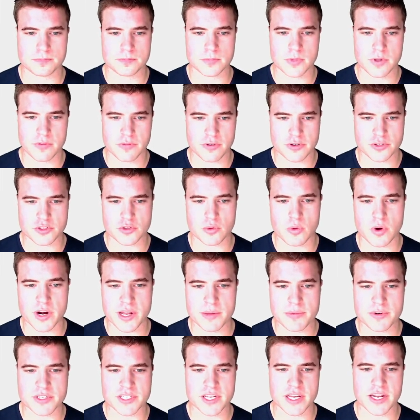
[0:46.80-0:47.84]
for
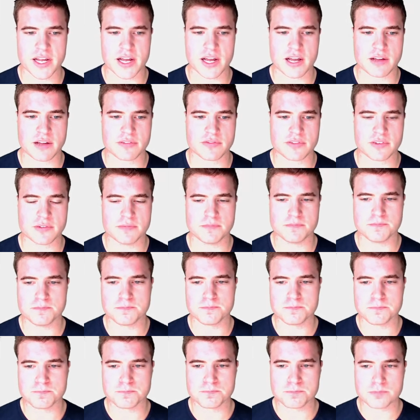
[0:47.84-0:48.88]
20% off,
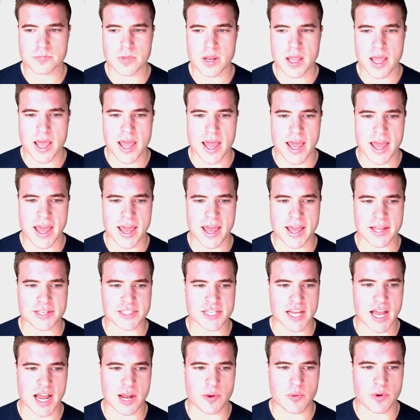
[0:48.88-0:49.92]
and
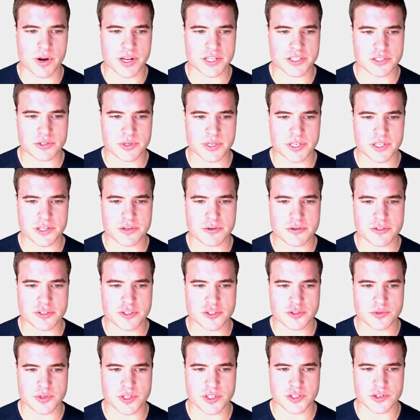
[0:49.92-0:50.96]
I want to do a usage
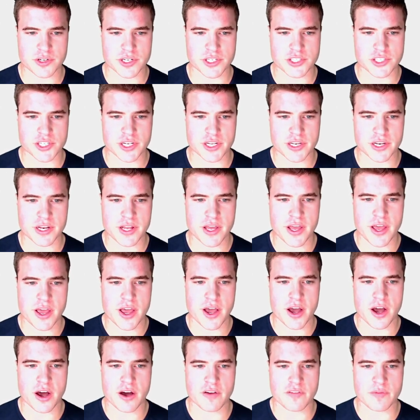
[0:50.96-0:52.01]
restriction
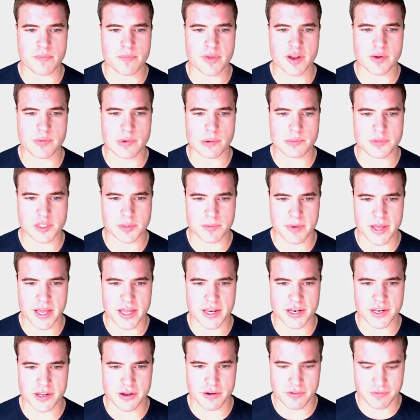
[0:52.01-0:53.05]
of minimum
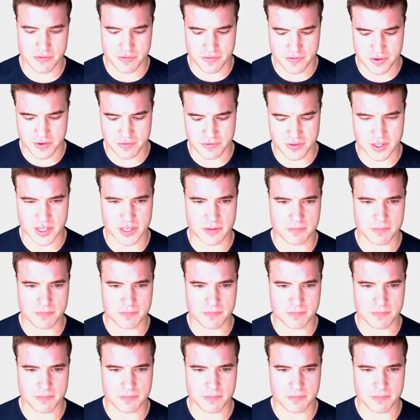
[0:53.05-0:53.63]
spend of 50.